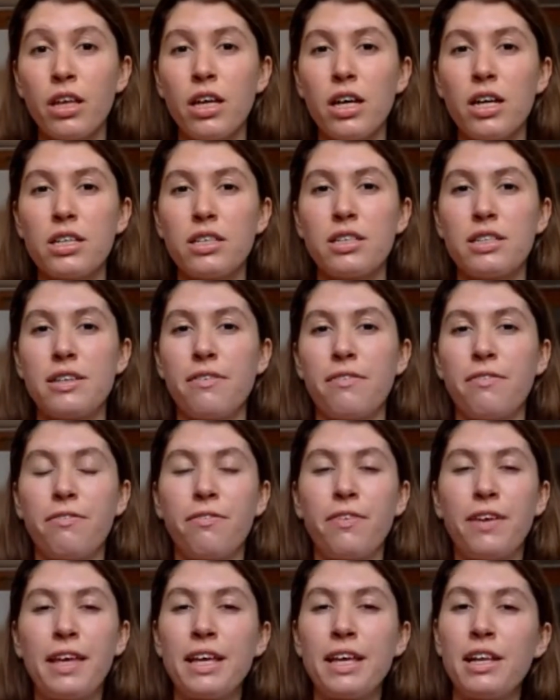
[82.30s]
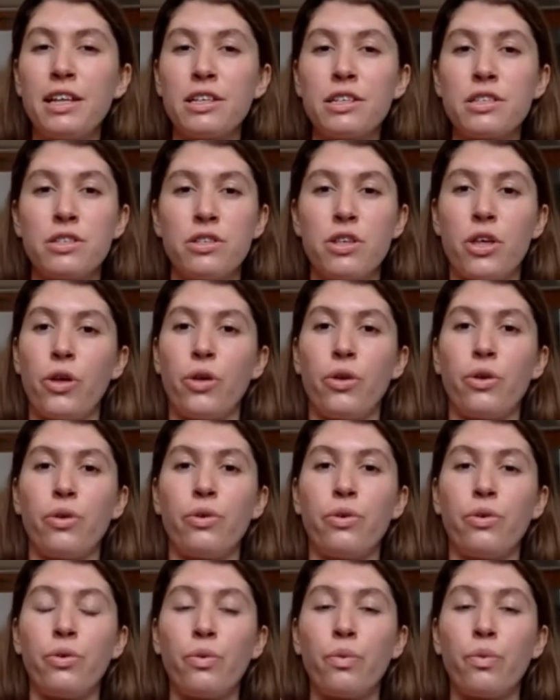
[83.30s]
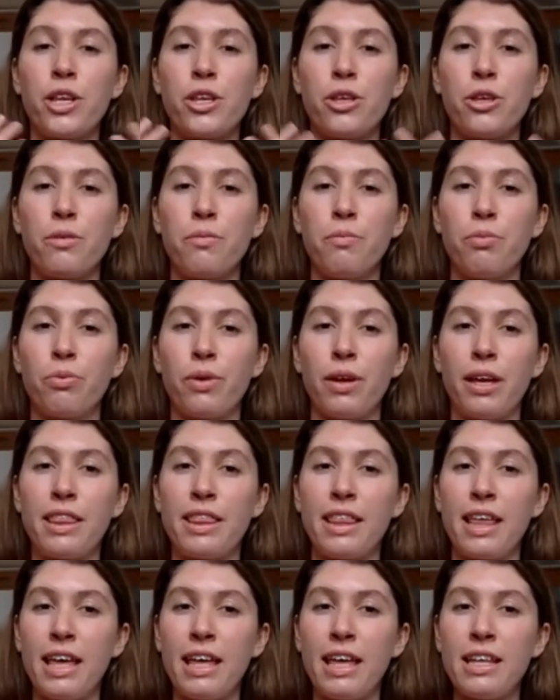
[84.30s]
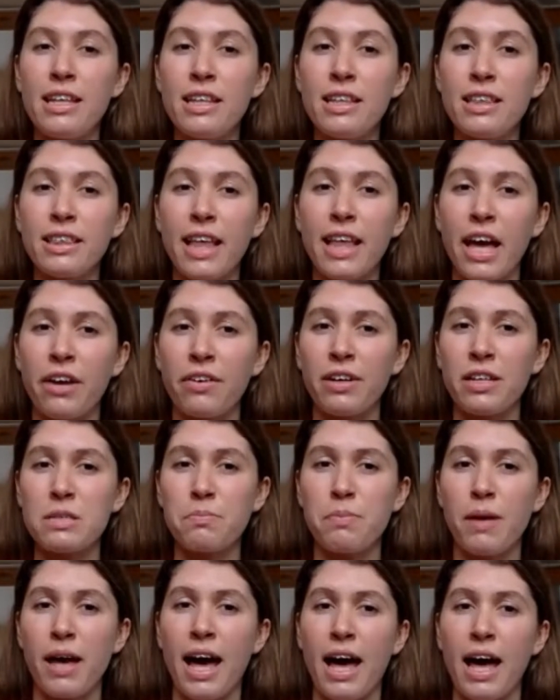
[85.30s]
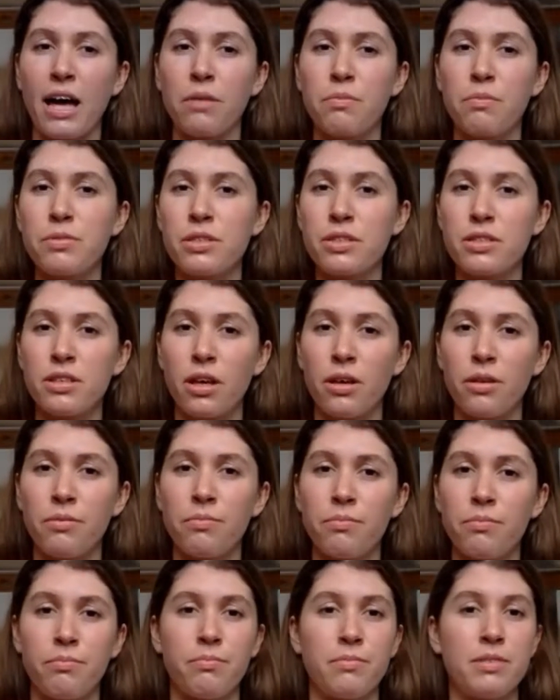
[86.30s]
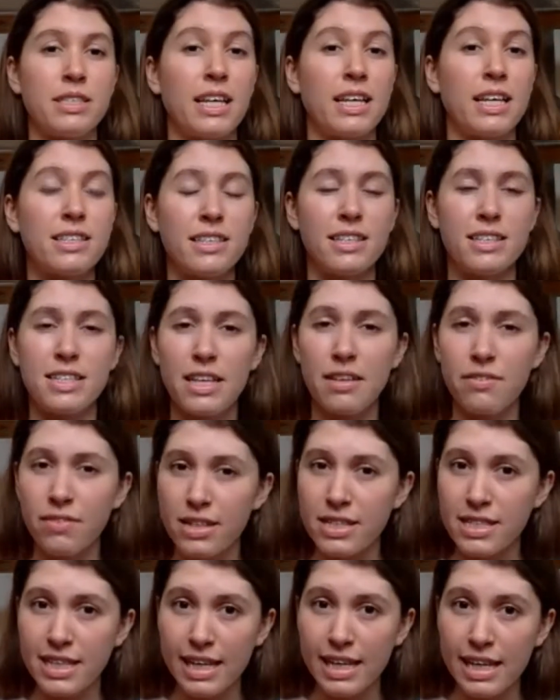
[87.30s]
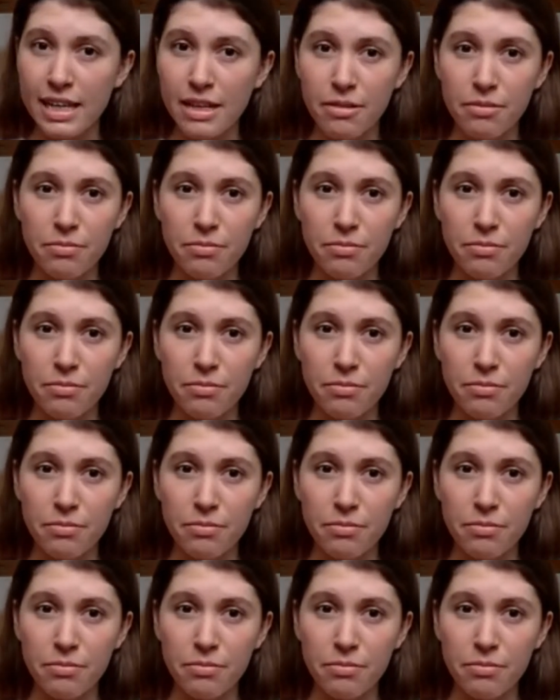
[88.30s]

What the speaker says: Does it feel as though when you breathe in, there is perhaps some sensitivity?